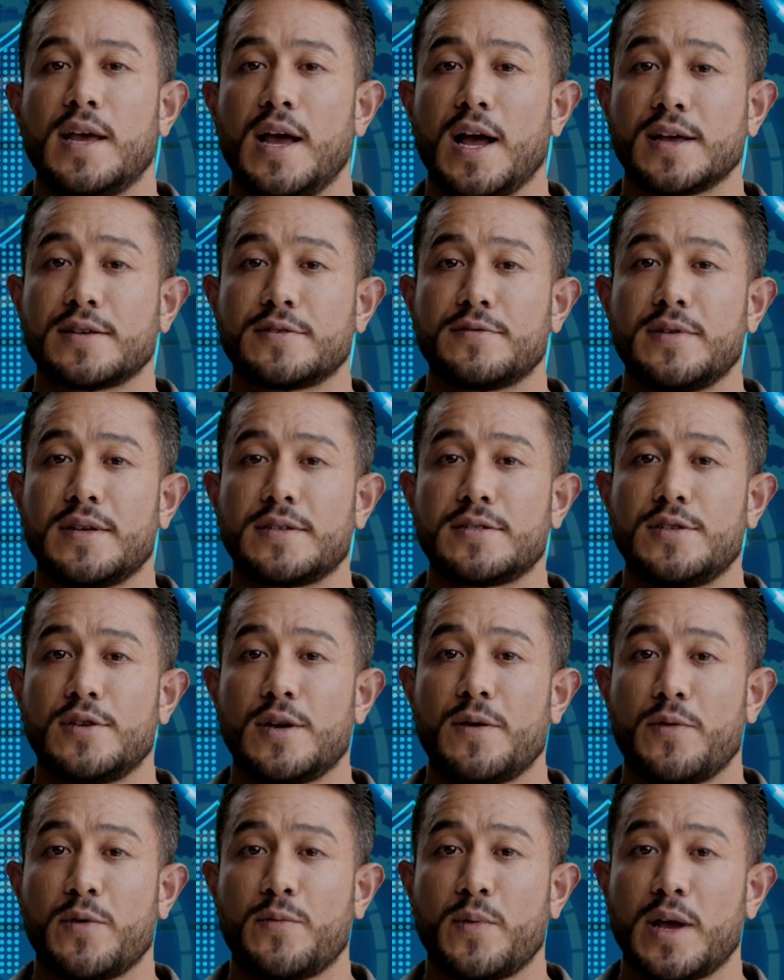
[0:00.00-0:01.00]
XPhase
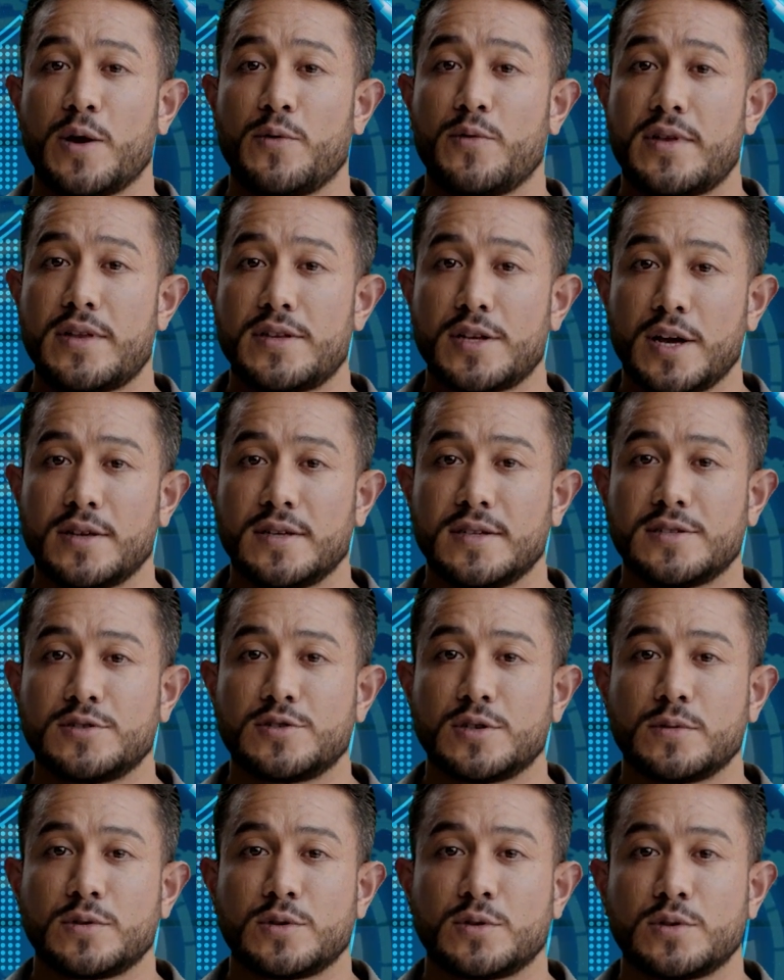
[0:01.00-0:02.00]
Clipper malware targets
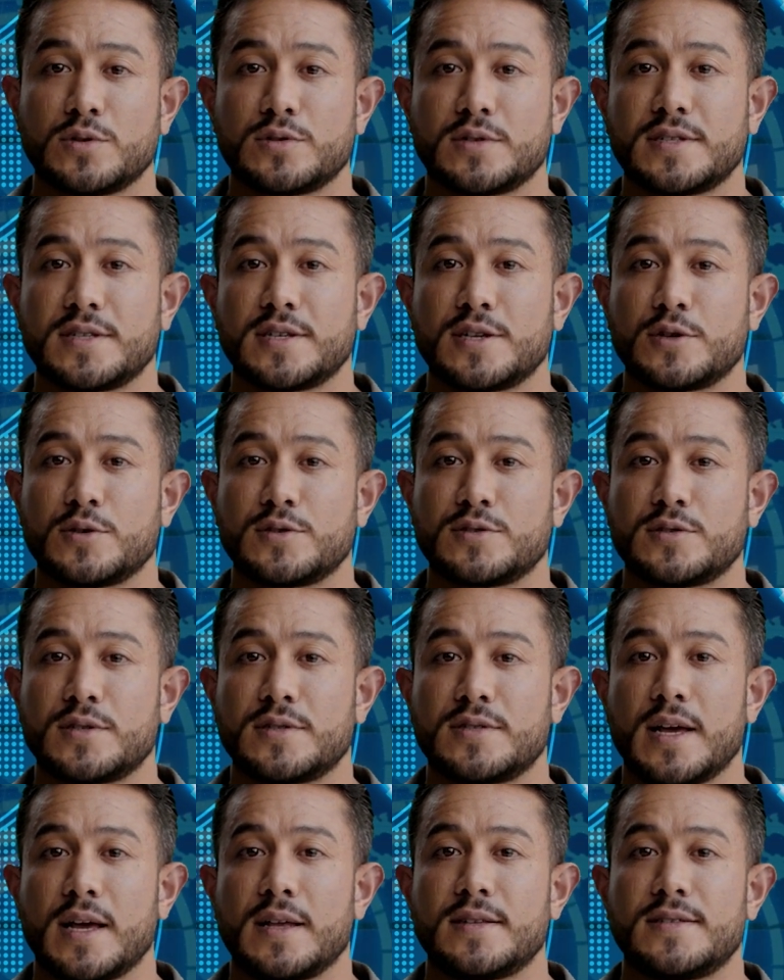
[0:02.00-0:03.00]
cryptocurrency
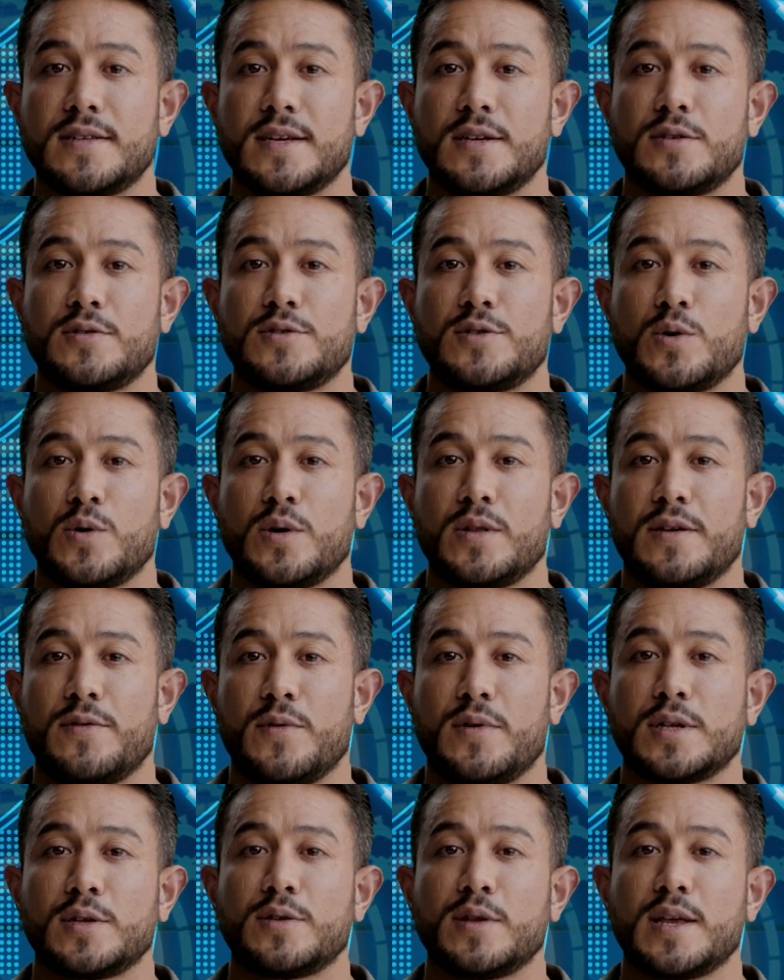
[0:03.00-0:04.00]
users and steals coins
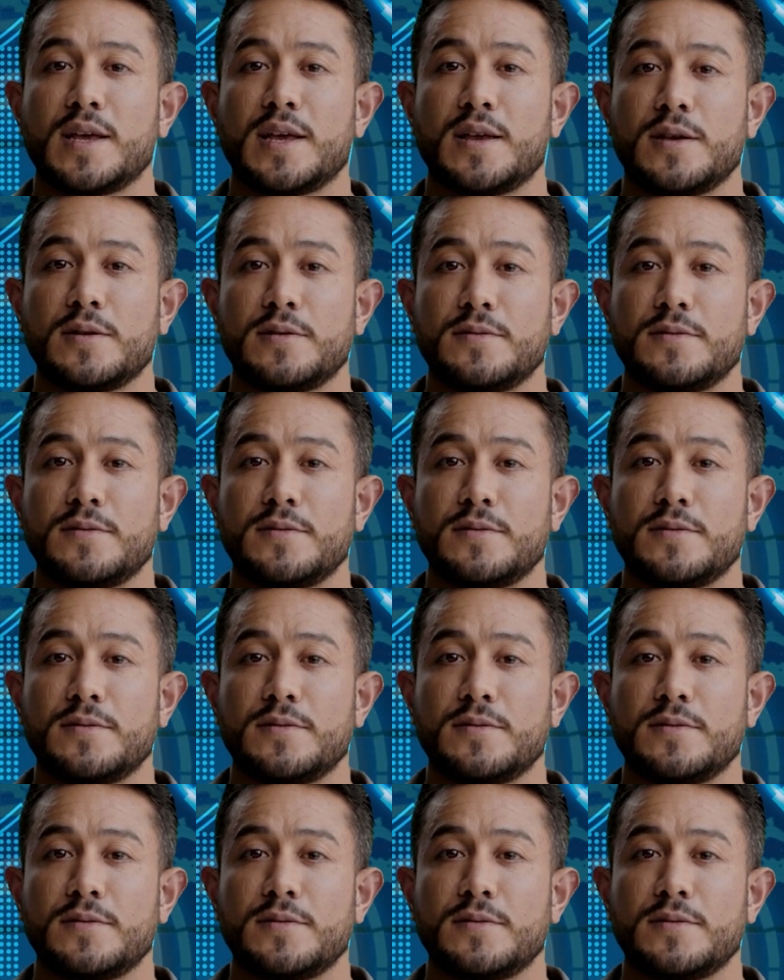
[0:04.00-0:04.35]
with a click.